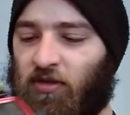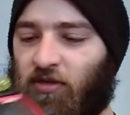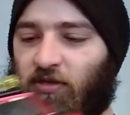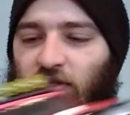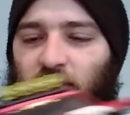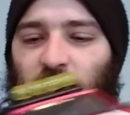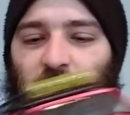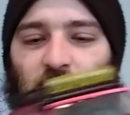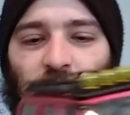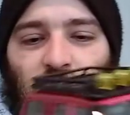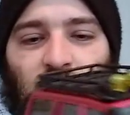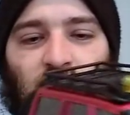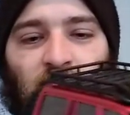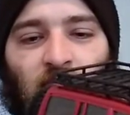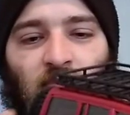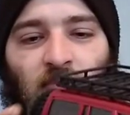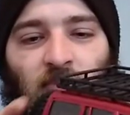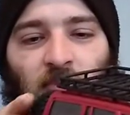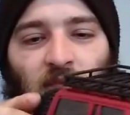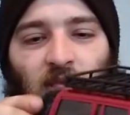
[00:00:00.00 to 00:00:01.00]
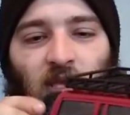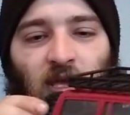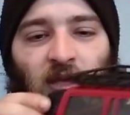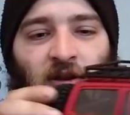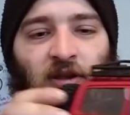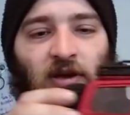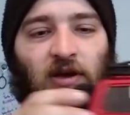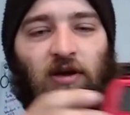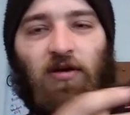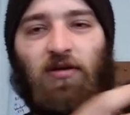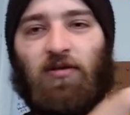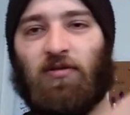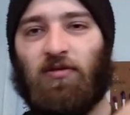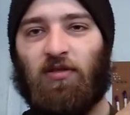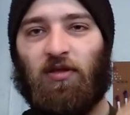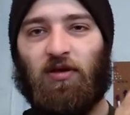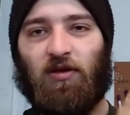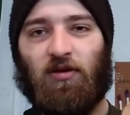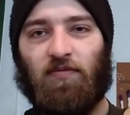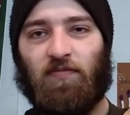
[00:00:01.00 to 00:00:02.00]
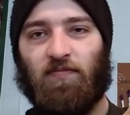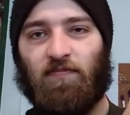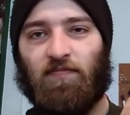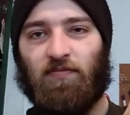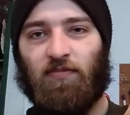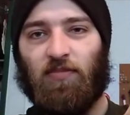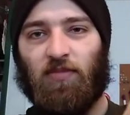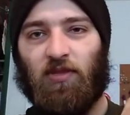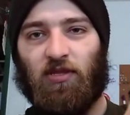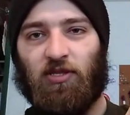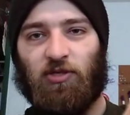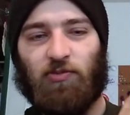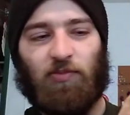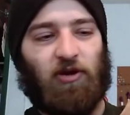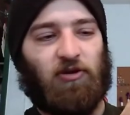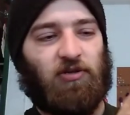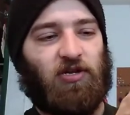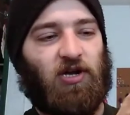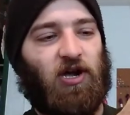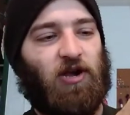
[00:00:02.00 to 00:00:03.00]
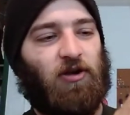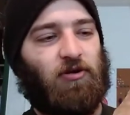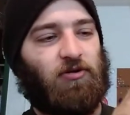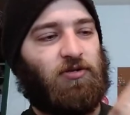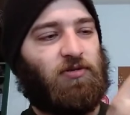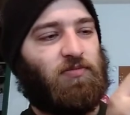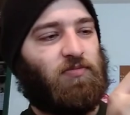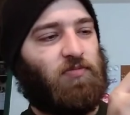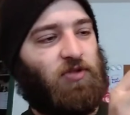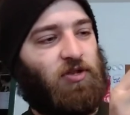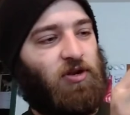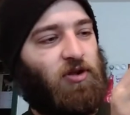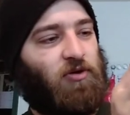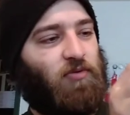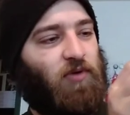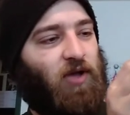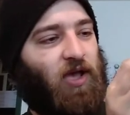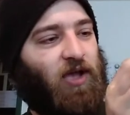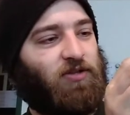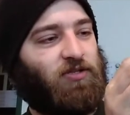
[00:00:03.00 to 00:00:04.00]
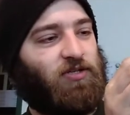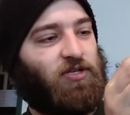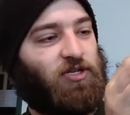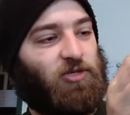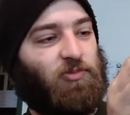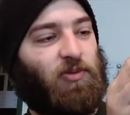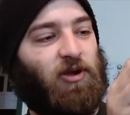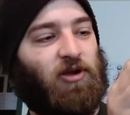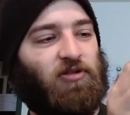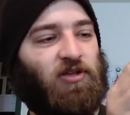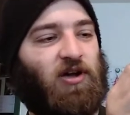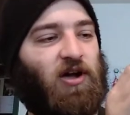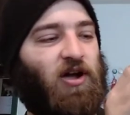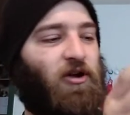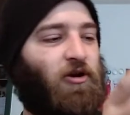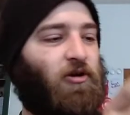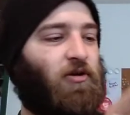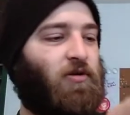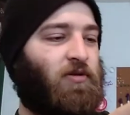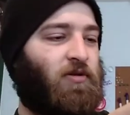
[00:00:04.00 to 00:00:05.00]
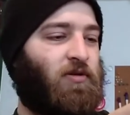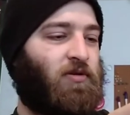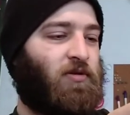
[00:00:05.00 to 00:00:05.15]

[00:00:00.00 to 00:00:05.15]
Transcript: So, and uh, the spare tires, you know, actually a spare tire.